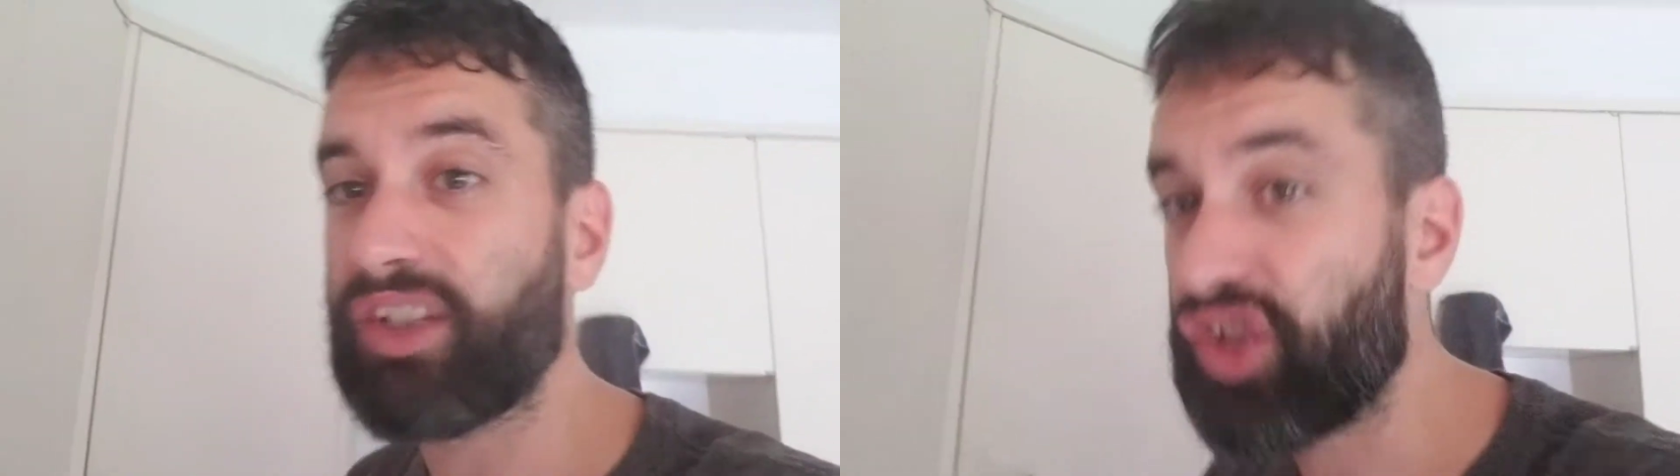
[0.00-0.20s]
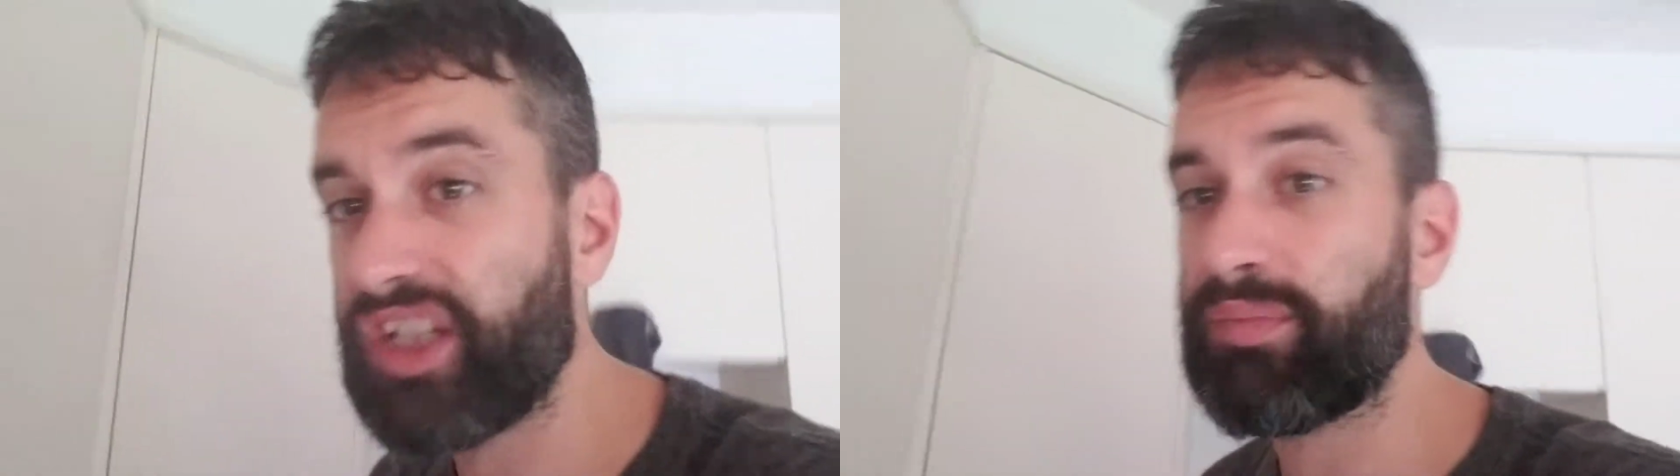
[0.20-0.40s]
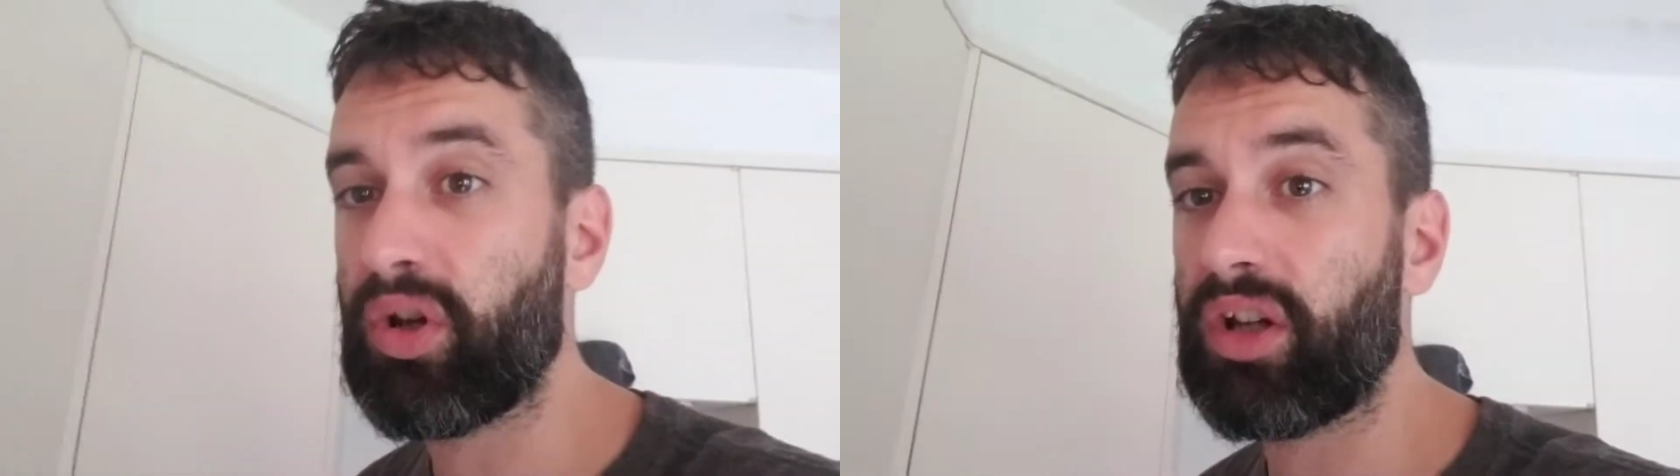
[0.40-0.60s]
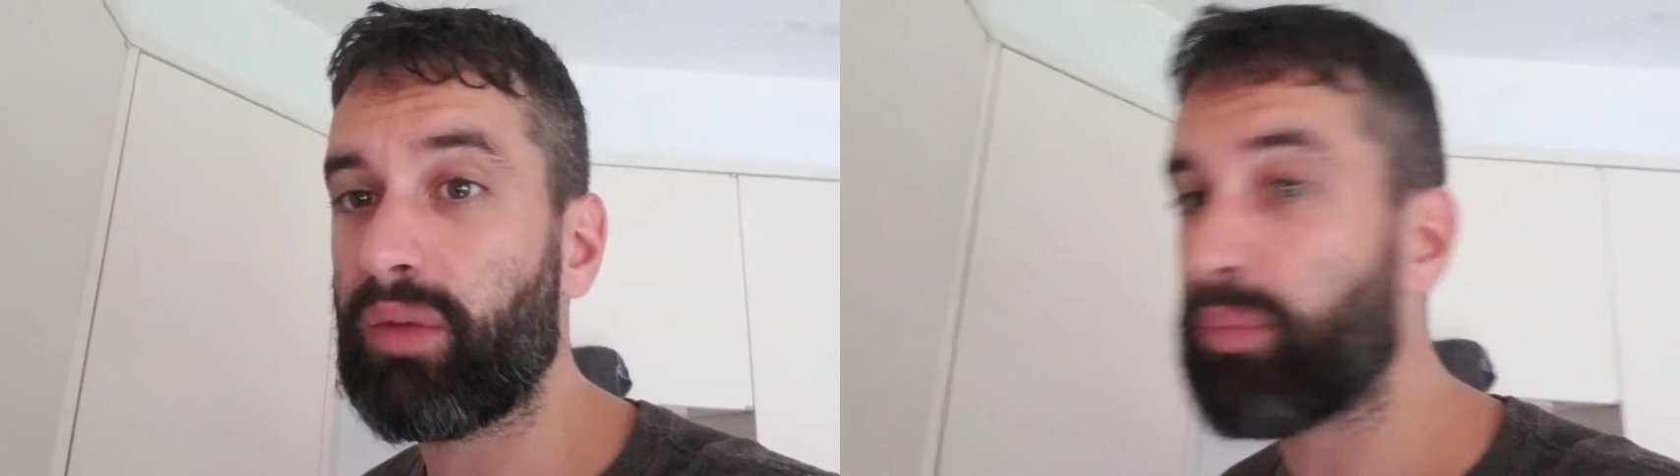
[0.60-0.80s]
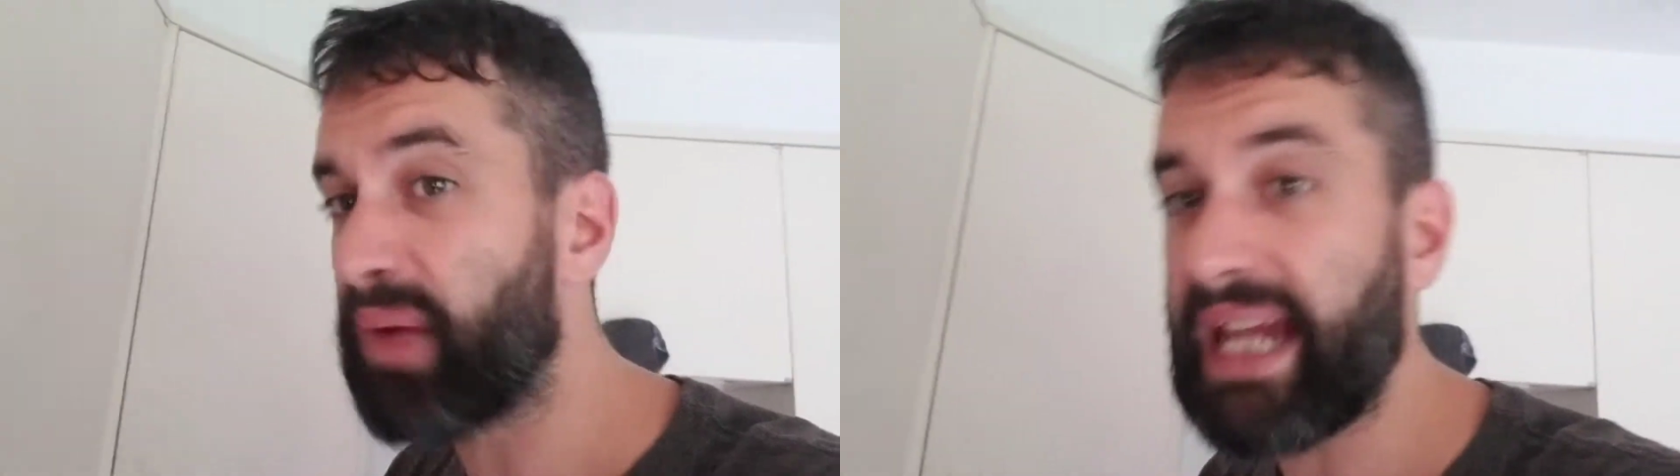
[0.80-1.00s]
cheeseburger
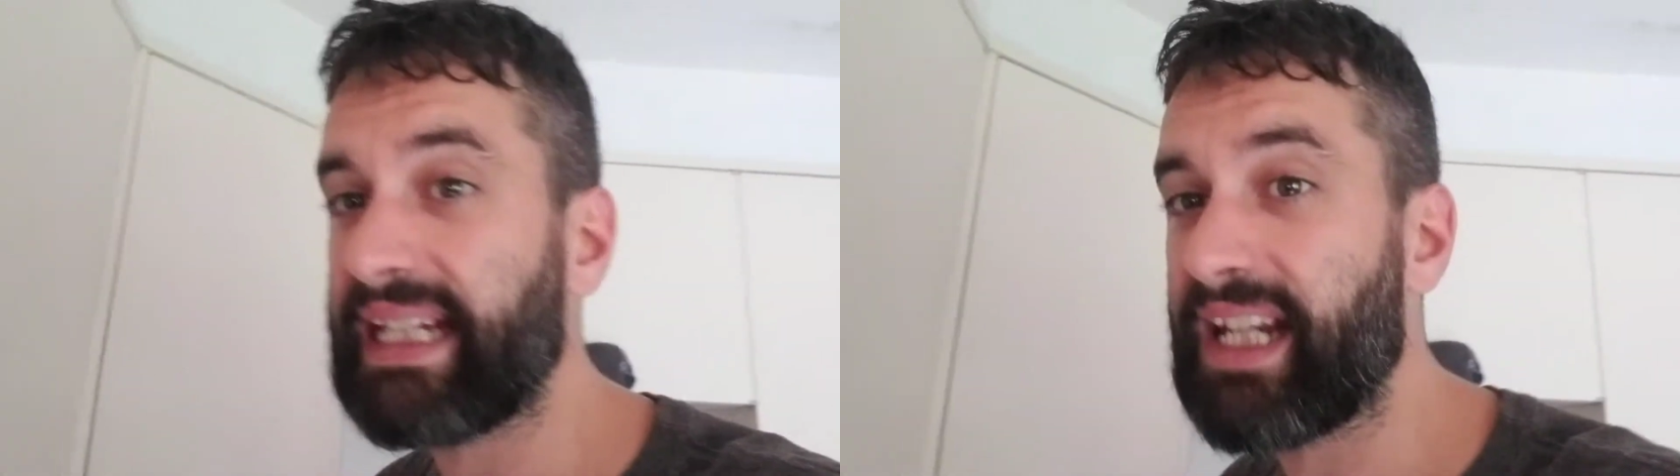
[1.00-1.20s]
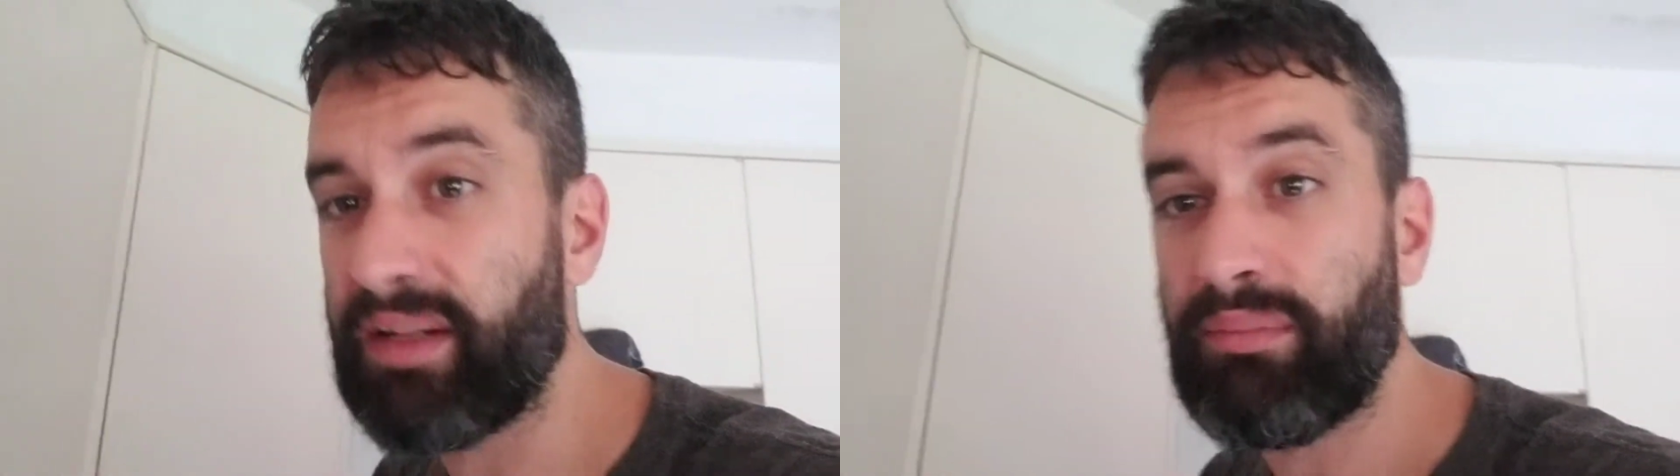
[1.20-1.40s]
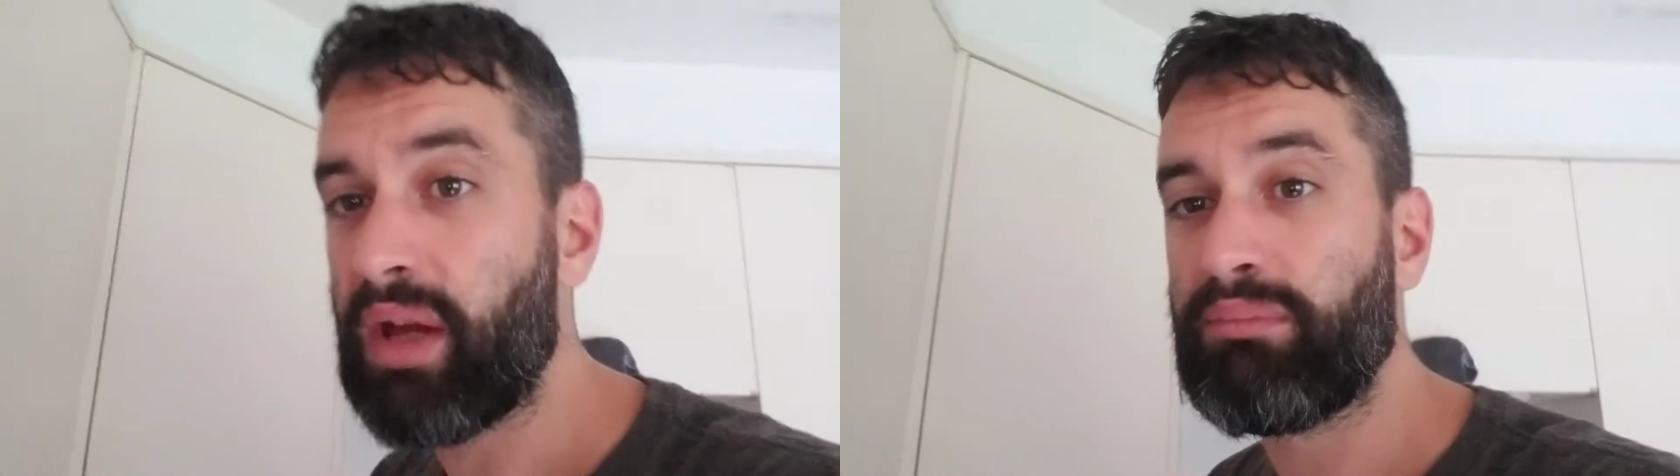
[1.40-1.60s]
with bacon and